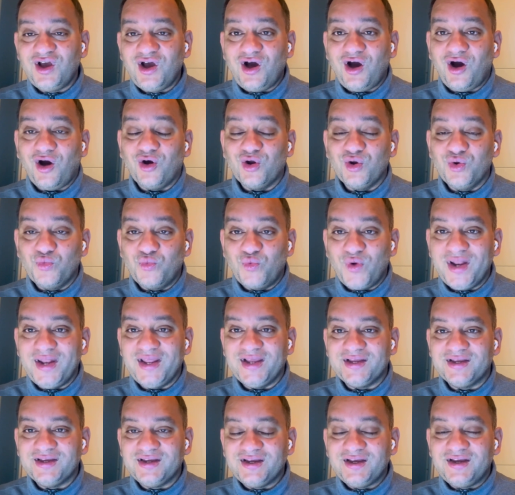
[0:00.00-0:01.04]
on
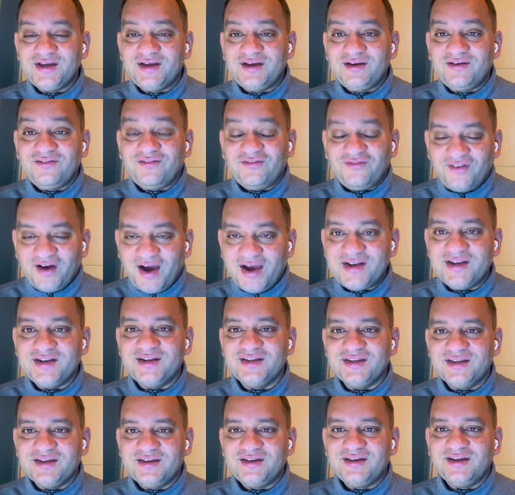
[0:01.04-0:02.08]
winning
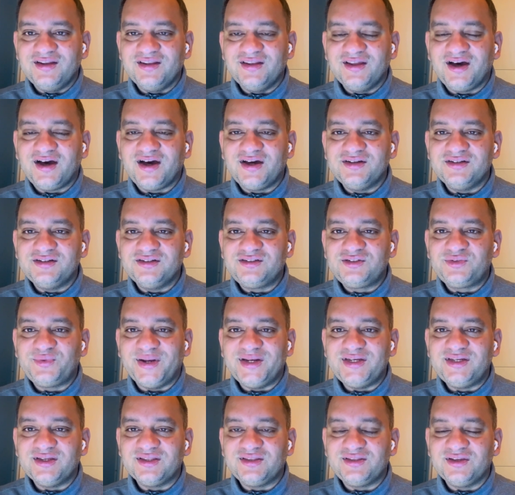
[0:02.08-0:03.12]
finally in the
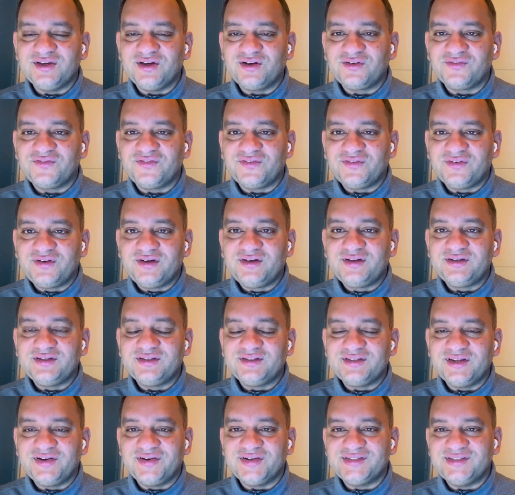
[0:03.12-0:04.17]
120th year of
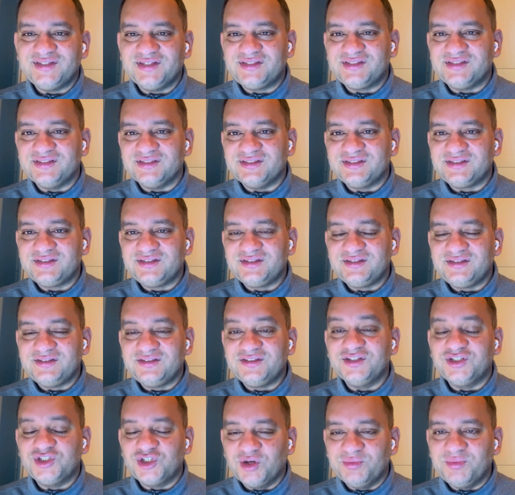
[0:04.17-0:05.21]
their existence, the
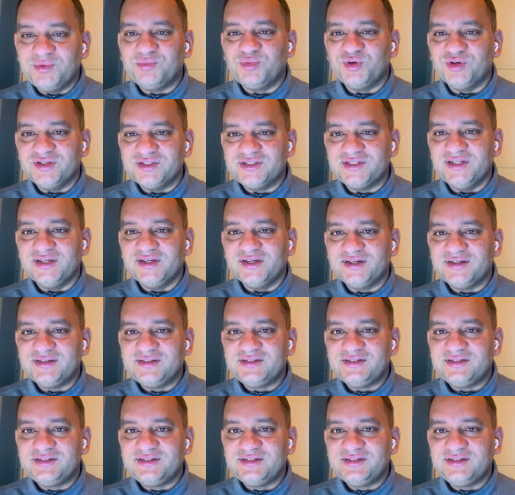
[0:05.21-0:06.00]
German Bundesliga.